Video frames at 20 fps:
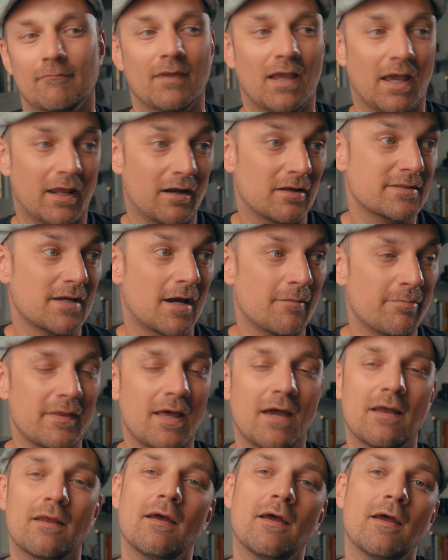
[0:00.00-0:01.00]
And on top of
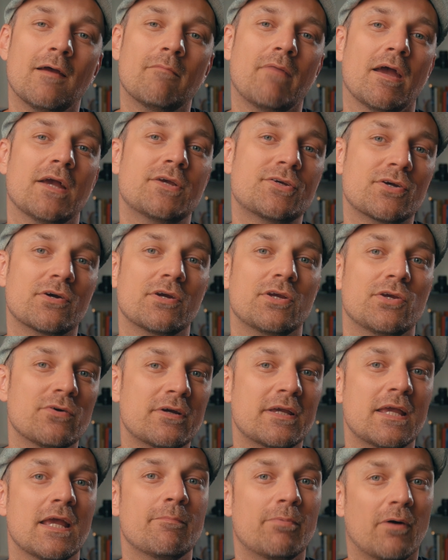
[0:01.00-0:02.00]
that, make sure you
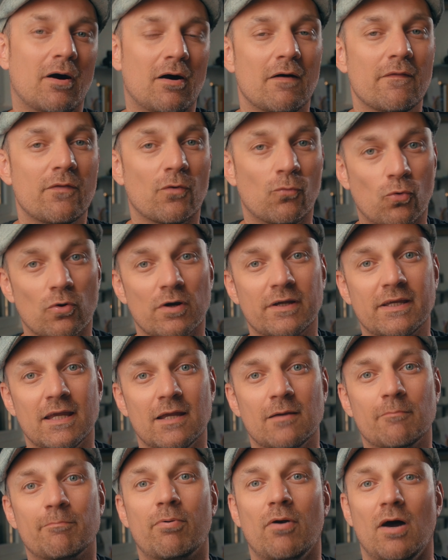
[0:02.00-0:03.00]
keep all the
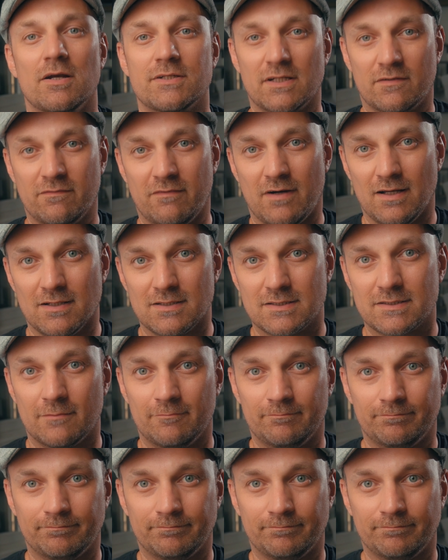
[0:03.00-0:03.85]
working project files.